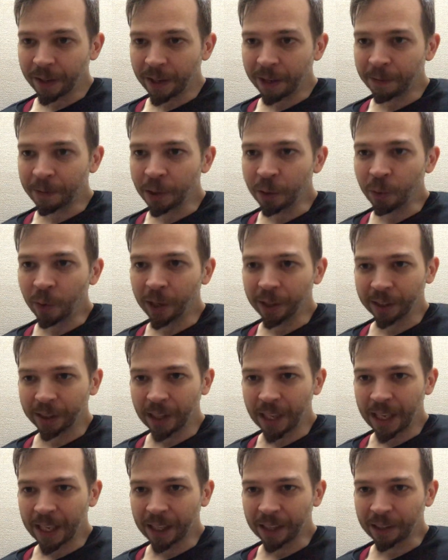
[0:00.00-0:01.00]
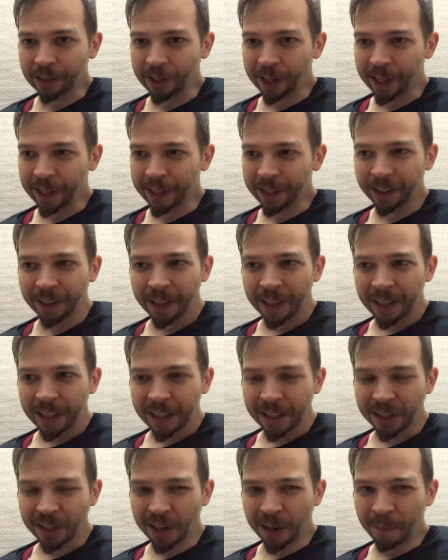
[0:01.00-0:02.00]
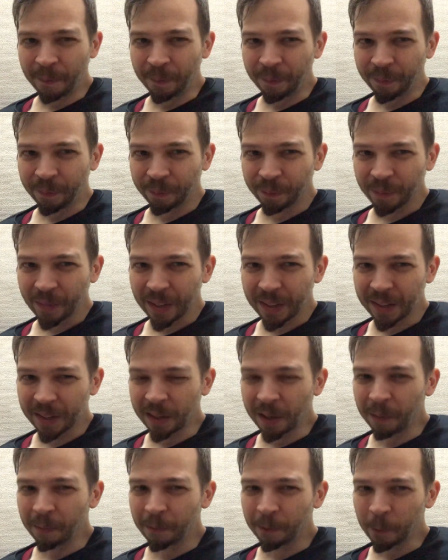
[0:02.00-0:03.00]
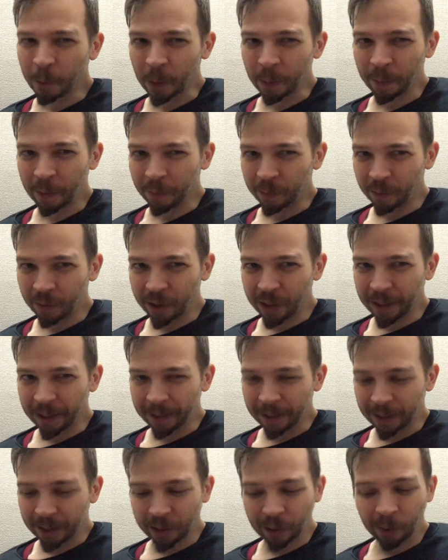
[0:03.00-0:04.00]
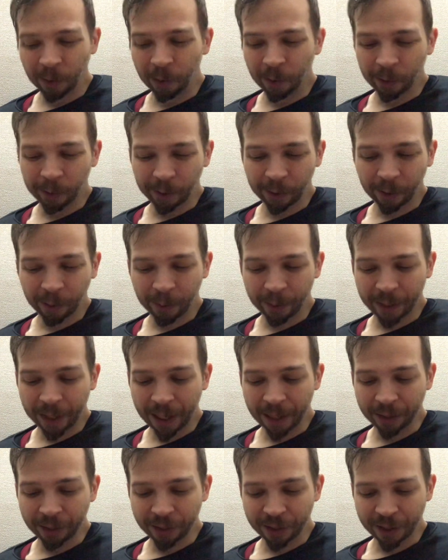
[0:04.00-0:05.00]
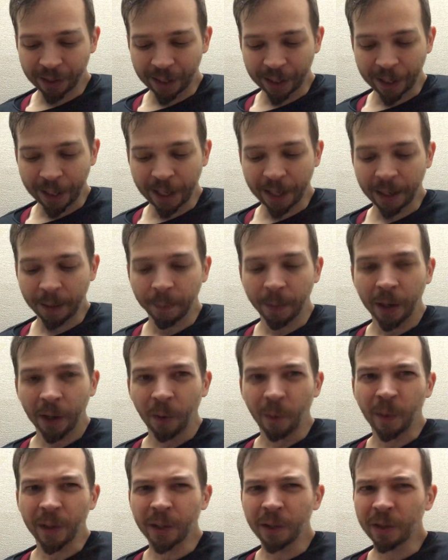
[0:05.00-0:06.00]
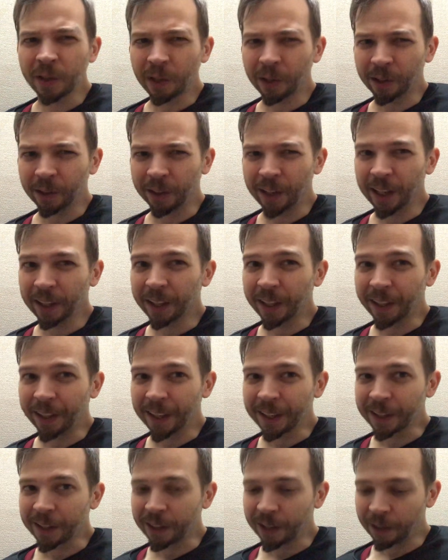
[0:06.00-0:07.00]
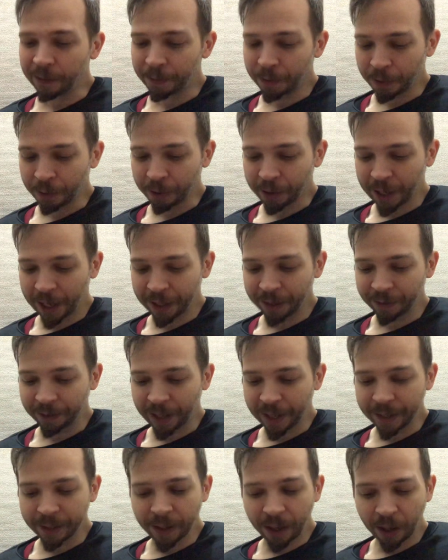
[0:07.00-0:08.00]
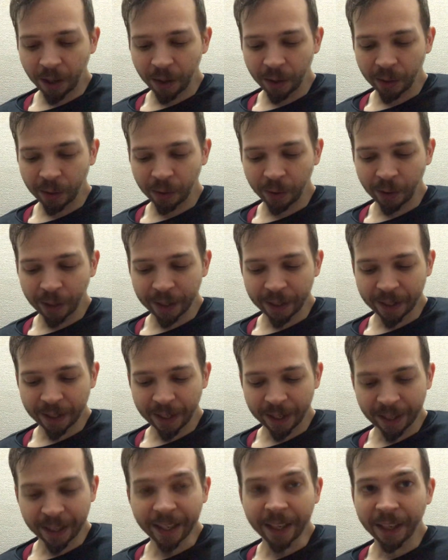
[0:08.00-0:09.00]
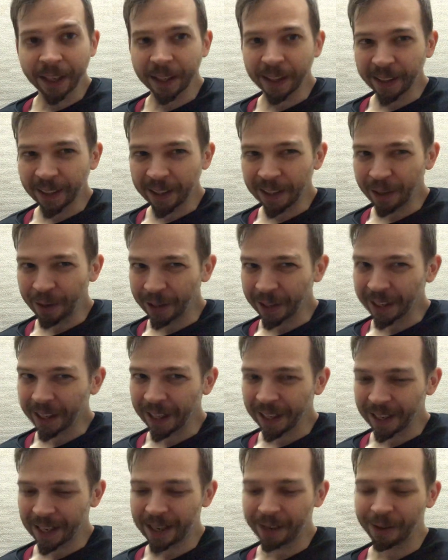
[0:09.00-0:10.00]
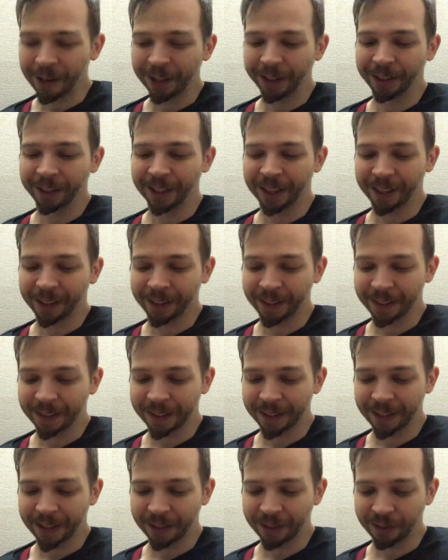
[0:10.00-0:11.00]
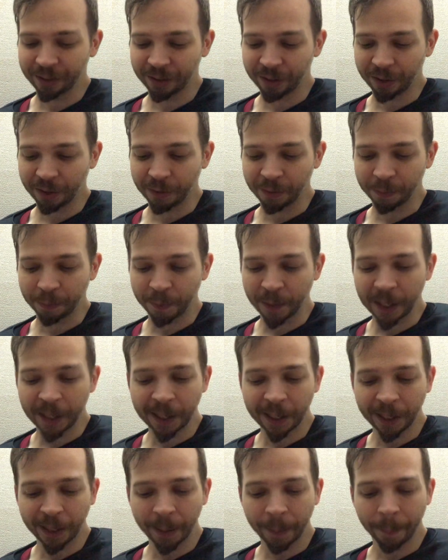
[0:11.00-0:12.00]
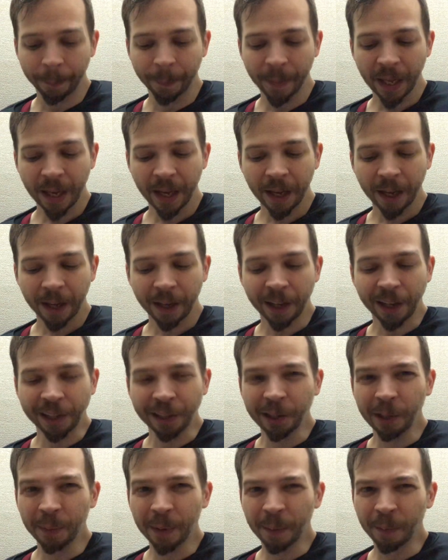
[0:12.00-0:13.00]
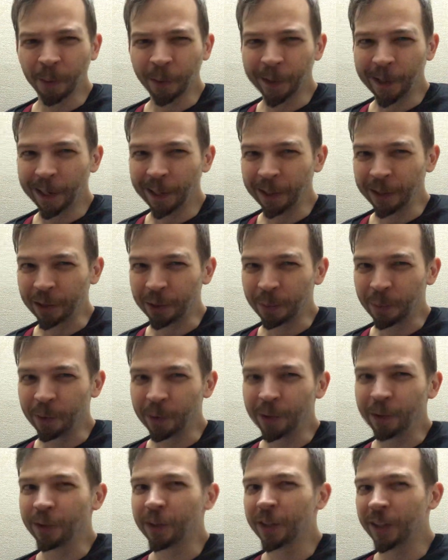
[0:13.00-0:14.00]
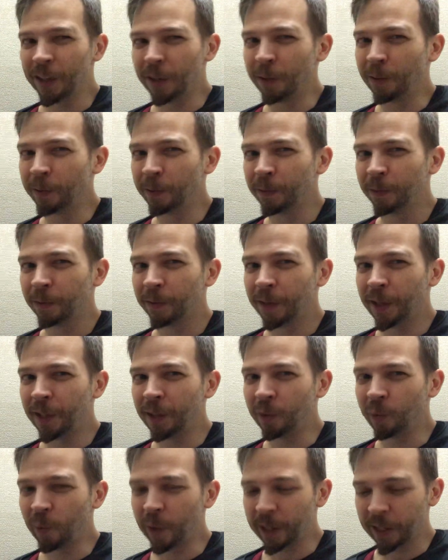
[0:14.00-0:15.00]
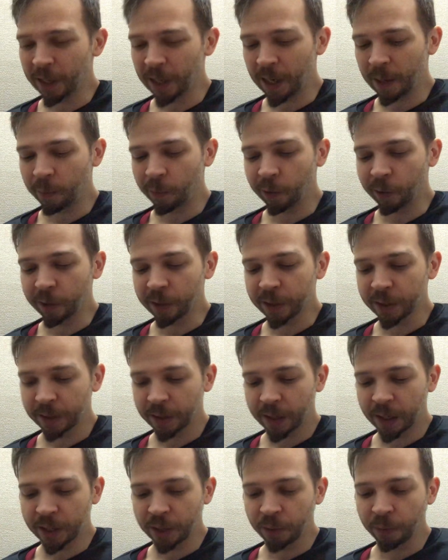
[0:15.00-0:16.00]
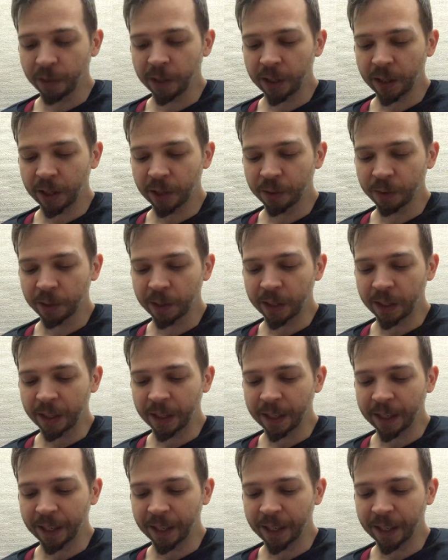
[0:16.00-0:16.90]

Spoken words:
if you unlock like some form of lore or knowledge in the game, once you start unlocking that stuff, you're kind of like, oh, I kind of get it now. I get how I unlock this now. So you've become a little bit more knowledgeable yourself in the way the game works. It's a really interesting